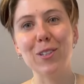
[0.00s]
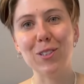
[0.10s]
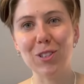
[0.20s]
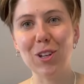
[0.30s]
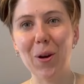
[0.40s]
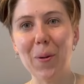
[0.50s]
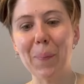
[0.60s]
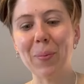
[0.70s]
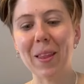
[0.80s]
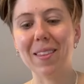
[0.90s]
So
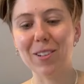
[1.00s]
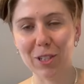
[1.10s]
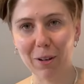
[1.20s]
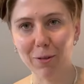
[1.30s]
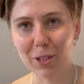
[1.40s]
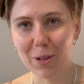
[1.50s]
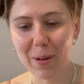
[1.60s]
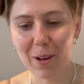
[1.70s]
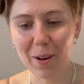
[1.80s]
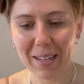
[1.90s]
the shellfish that
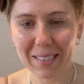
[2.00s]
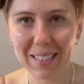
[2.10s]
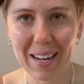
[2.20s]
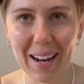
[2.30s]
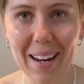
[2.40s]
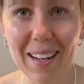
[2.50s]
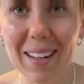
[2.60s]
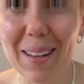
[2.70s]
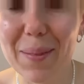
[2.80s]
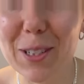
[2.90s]
we got yesterday,
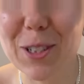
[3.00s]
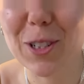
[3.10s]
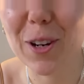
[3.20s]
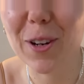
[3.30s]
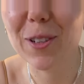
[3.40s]
let me just show you.